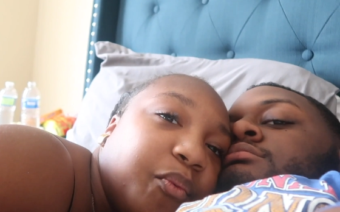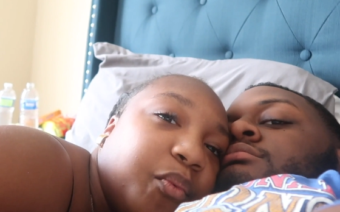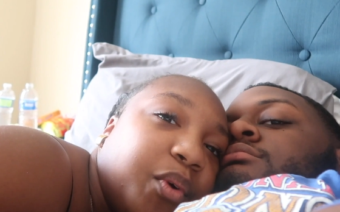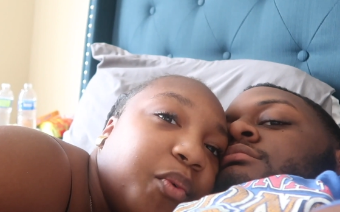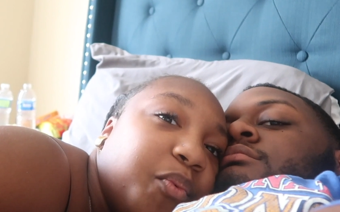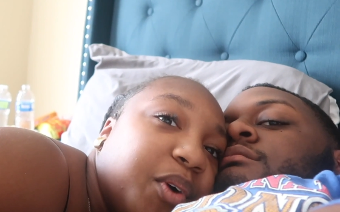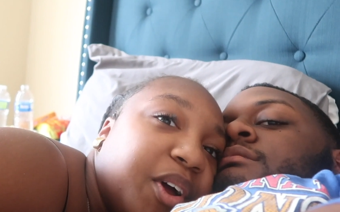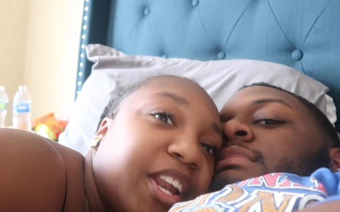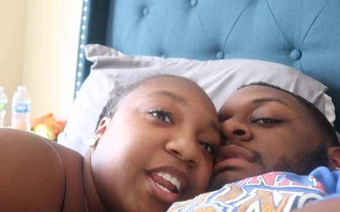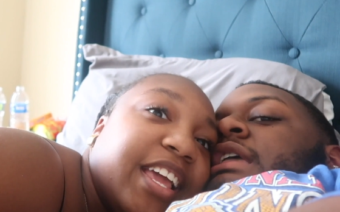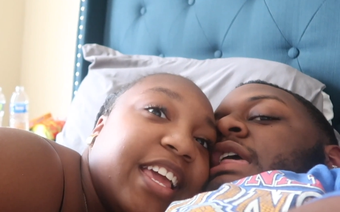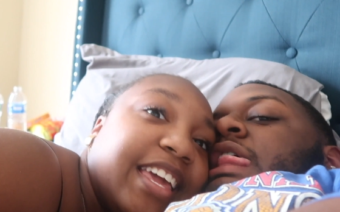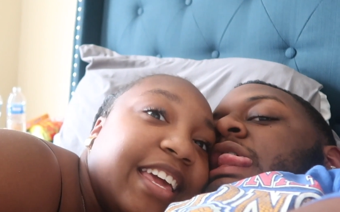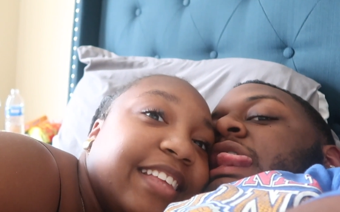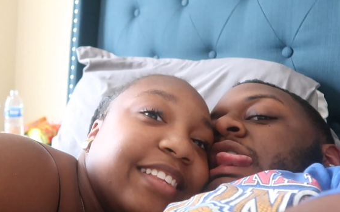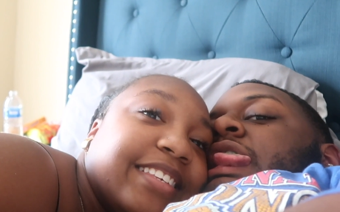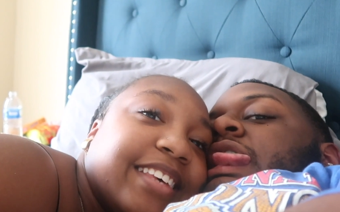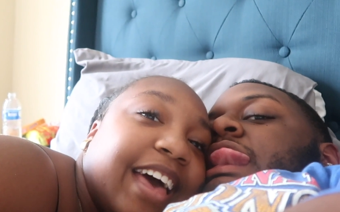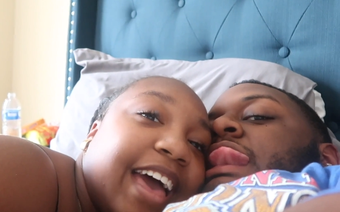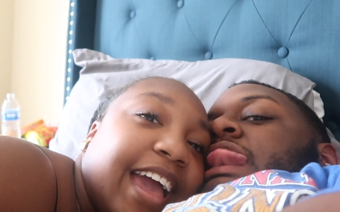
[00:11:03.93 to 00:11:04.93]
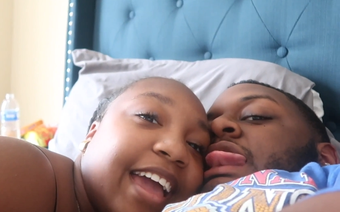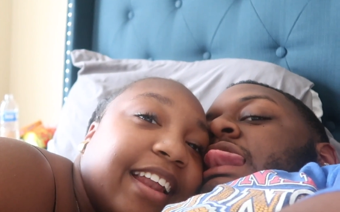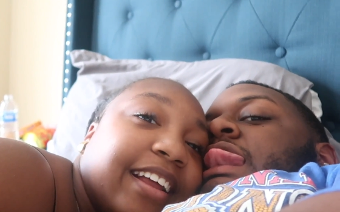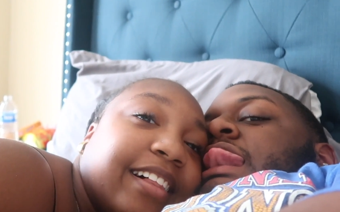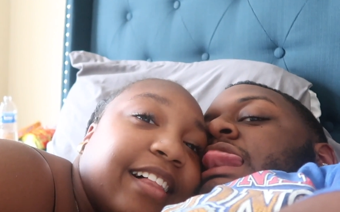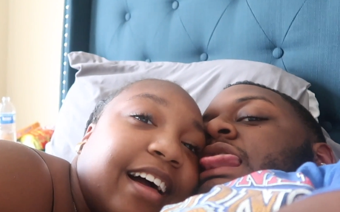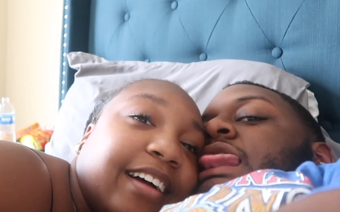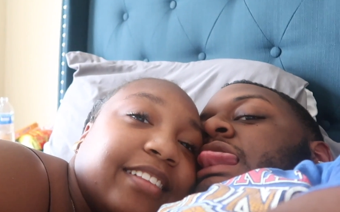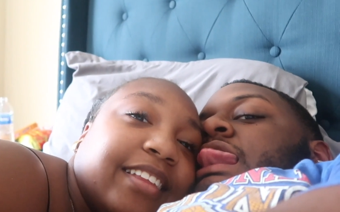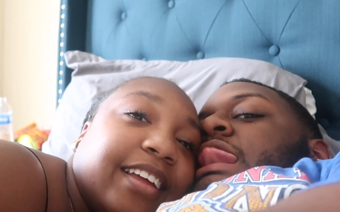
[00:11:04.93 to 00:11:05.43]
Speaker 1: we wouldn't eat till eight
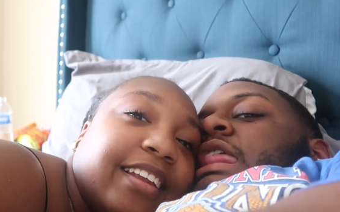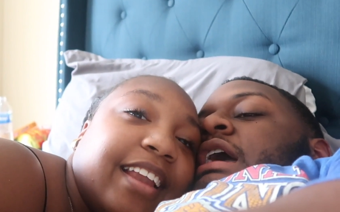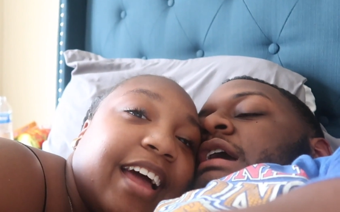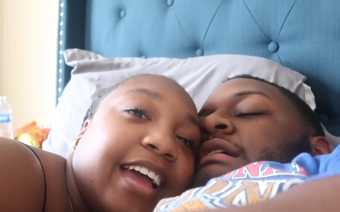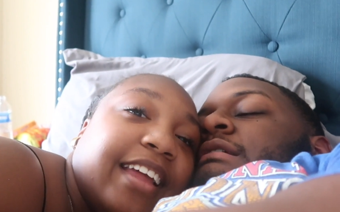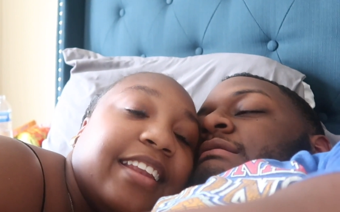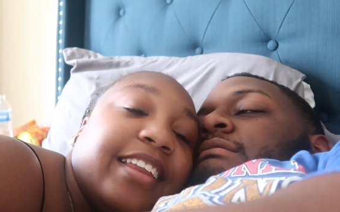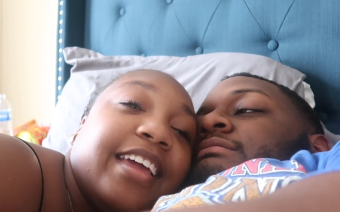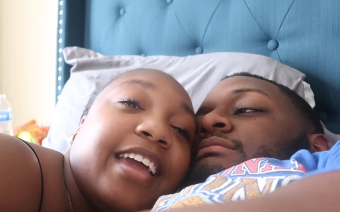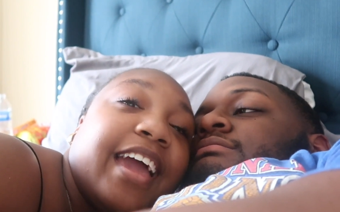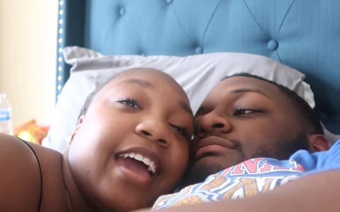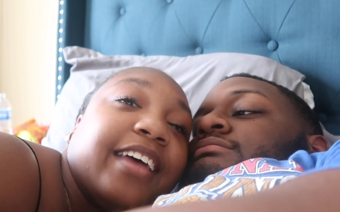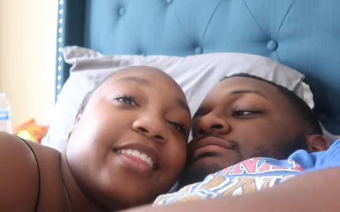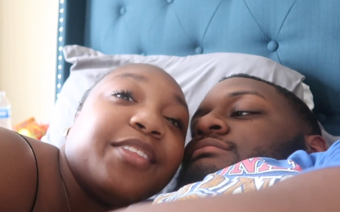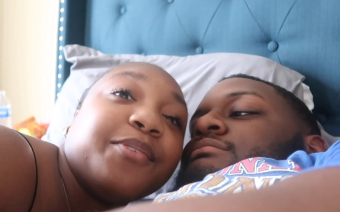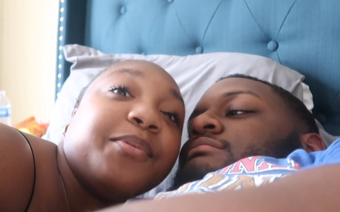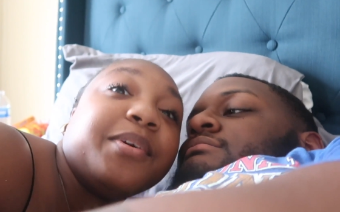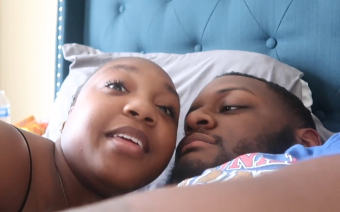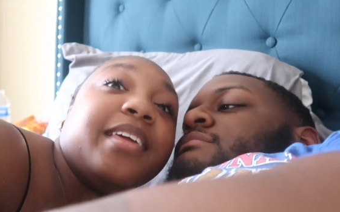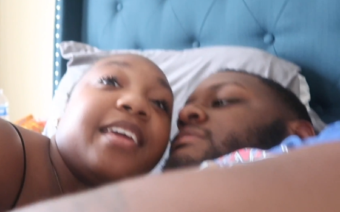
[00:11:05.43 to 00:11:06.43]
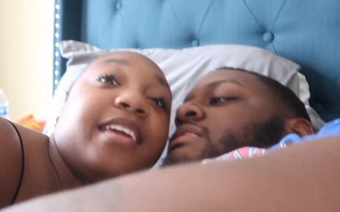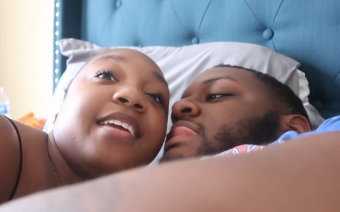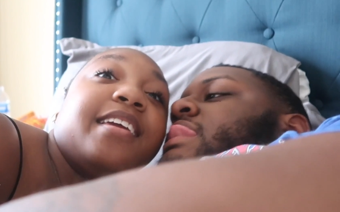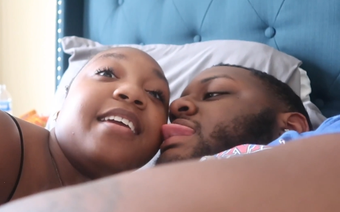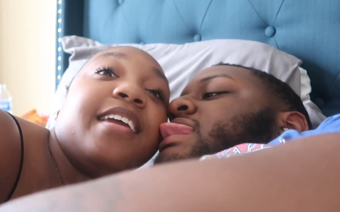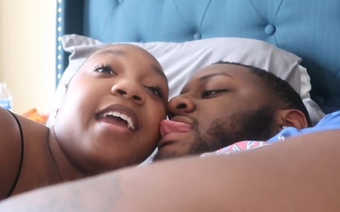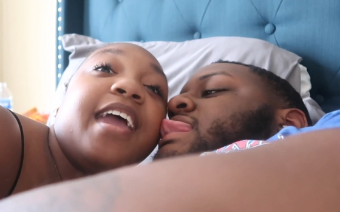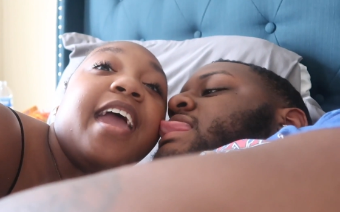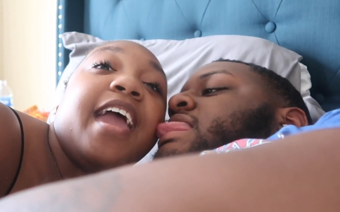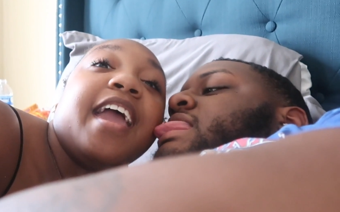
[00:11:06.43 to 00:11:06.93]
o'clock that night. Then after we
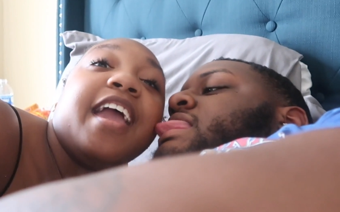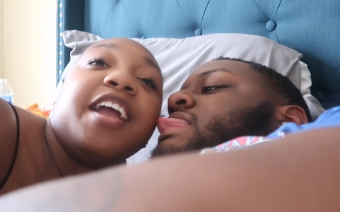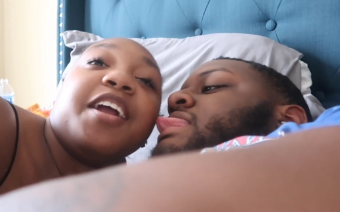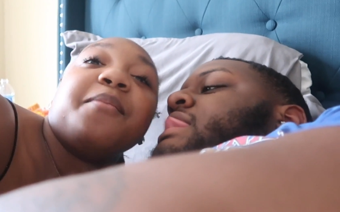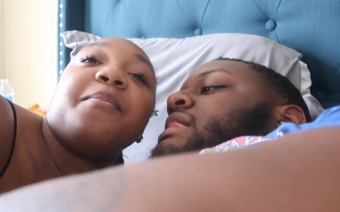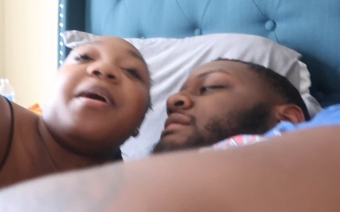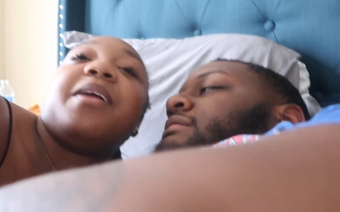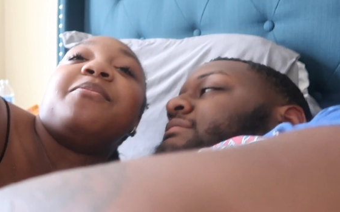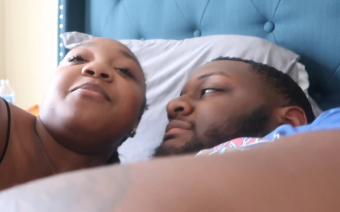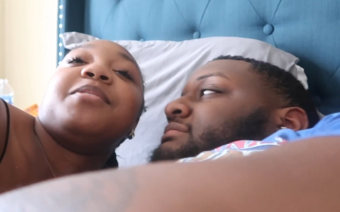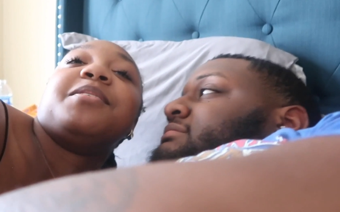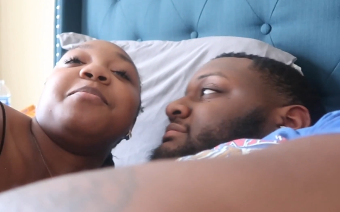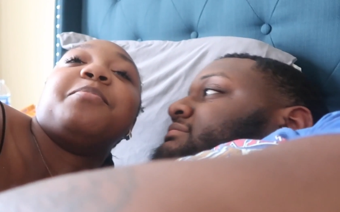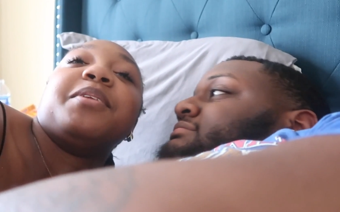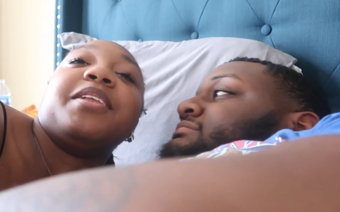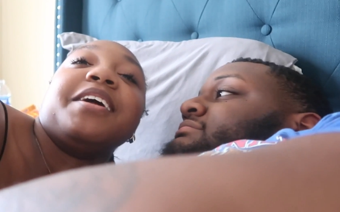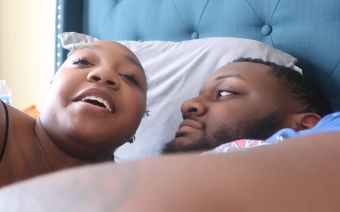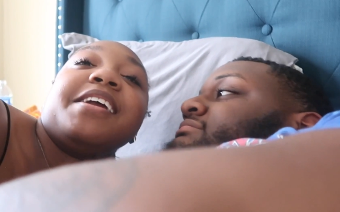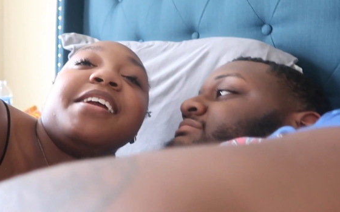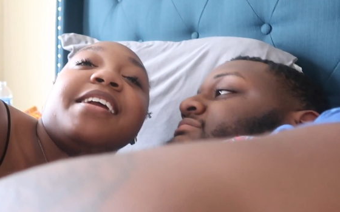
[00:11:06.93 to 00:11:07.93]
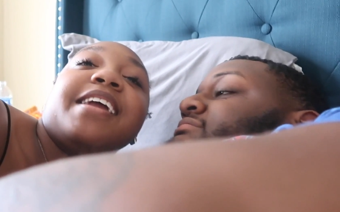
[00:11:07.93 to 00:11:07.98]
eat, everybody want to play